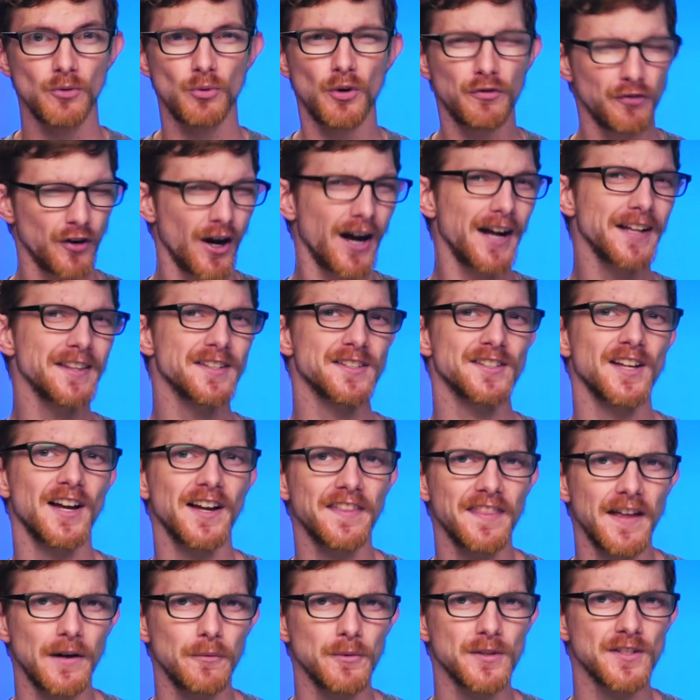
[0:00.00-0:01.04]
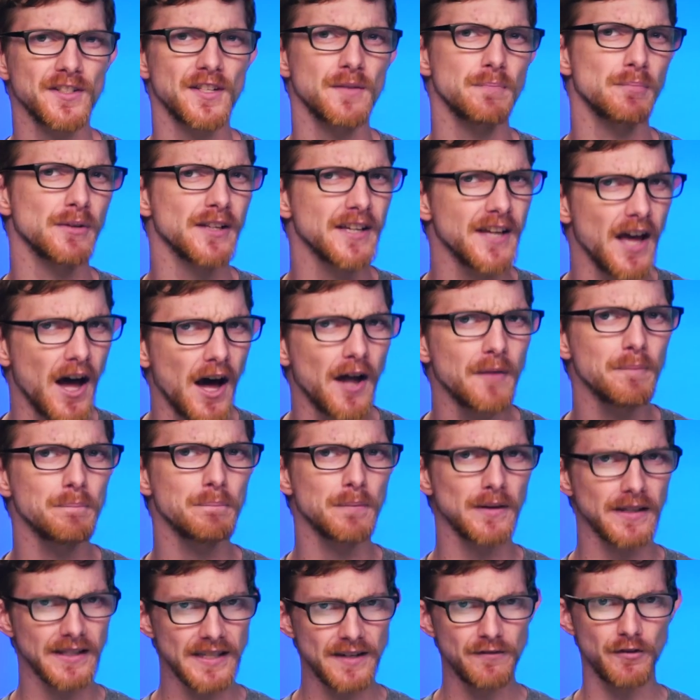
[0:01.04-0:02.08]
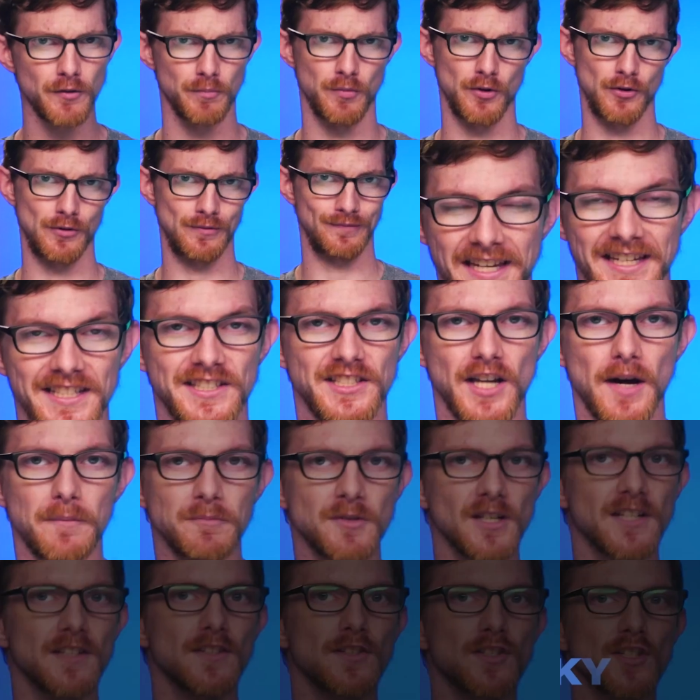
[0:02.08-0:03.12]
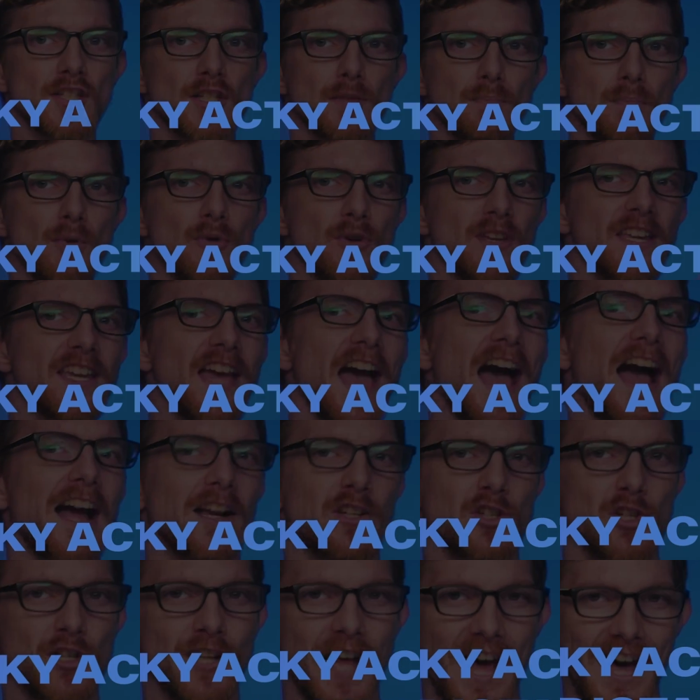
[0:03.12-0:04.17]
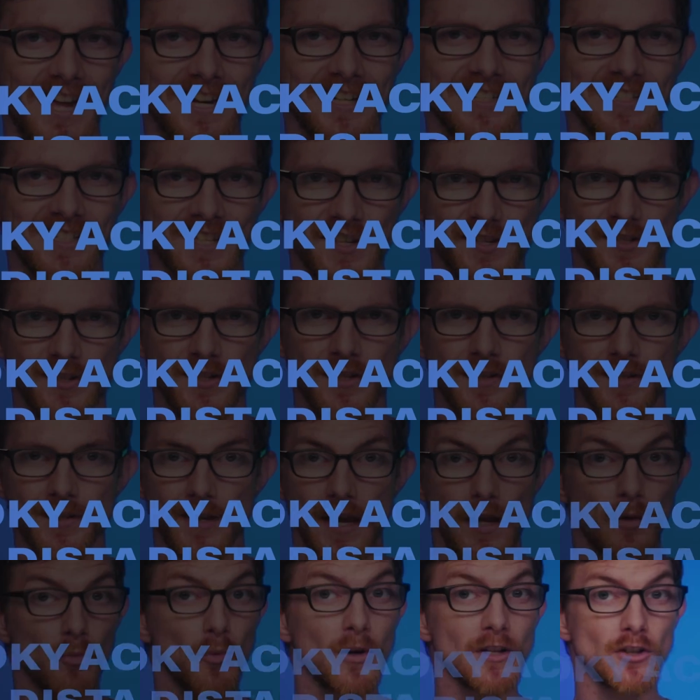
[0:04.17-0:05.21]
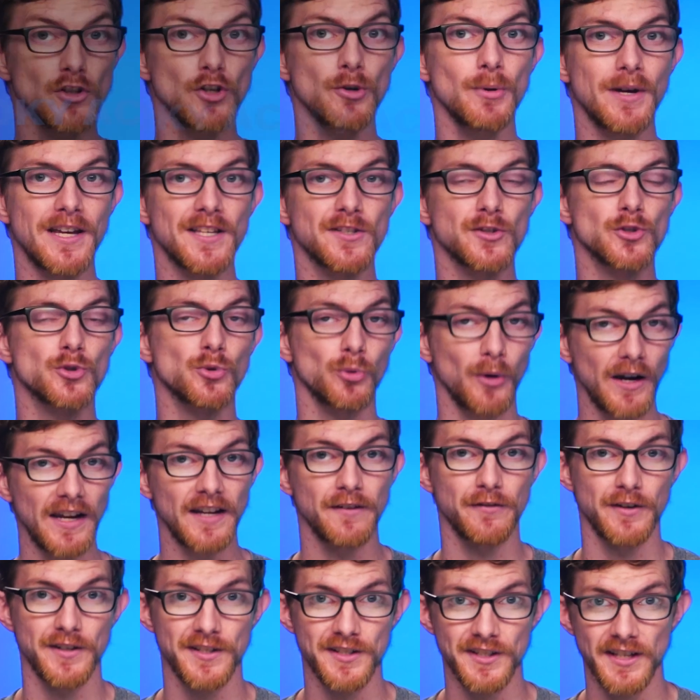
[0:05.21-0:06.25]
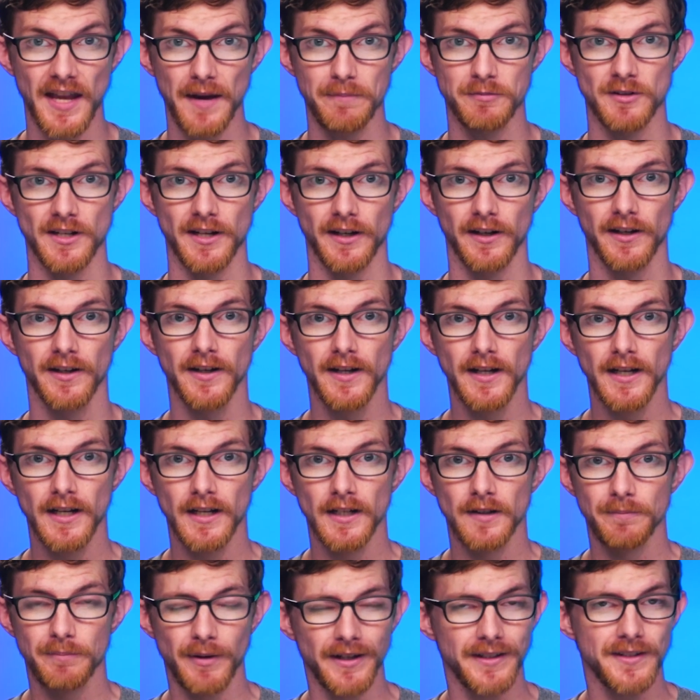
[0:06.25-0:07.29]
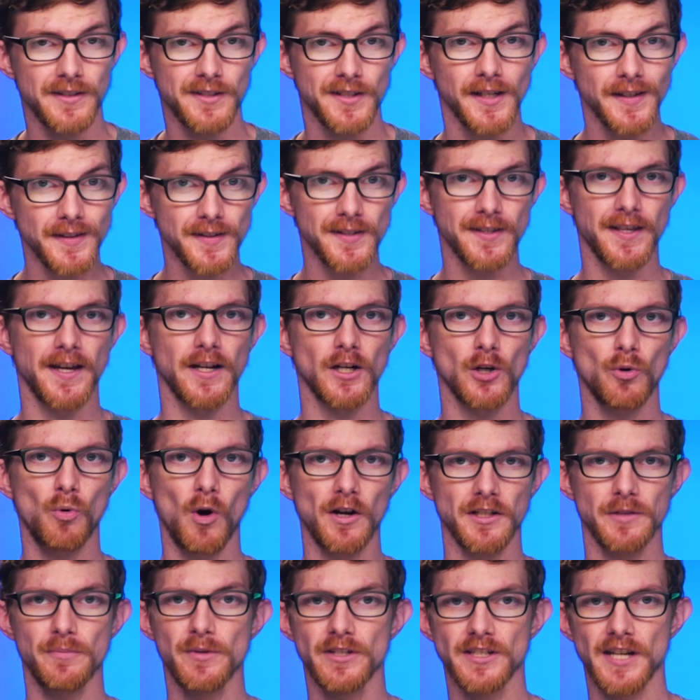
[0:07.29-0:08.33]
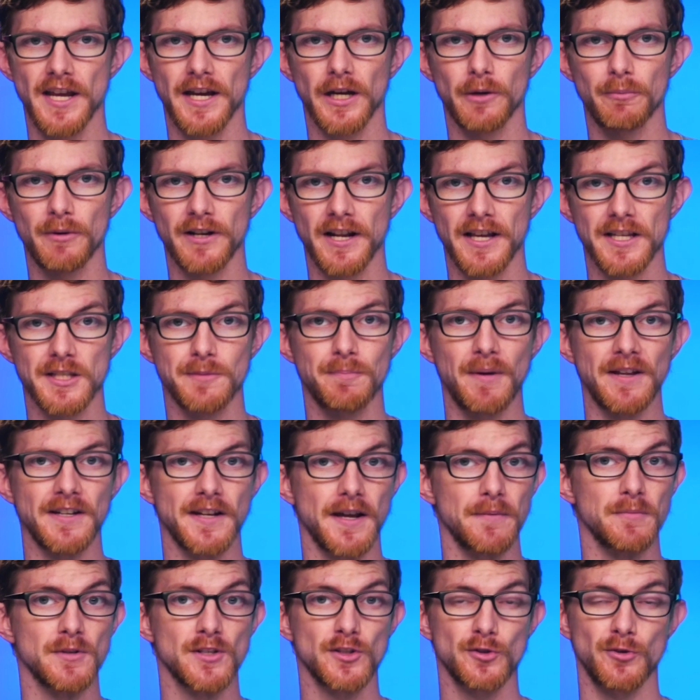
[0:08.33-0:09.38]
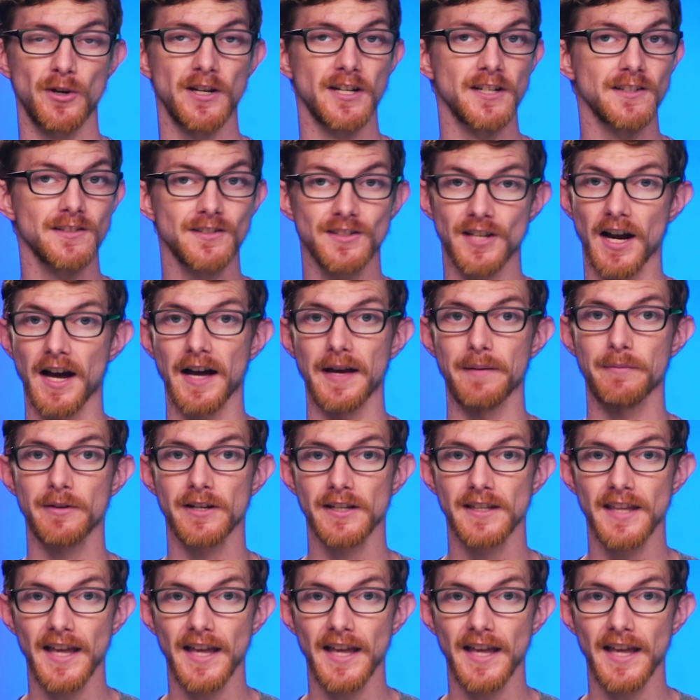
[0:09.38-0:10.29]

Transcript: well, for Einstein, that was simply unbelievable. He dubbed it spooky action at a distance and went to his grave a skeptic. But since then, quantum entanglement has been demonstrated time and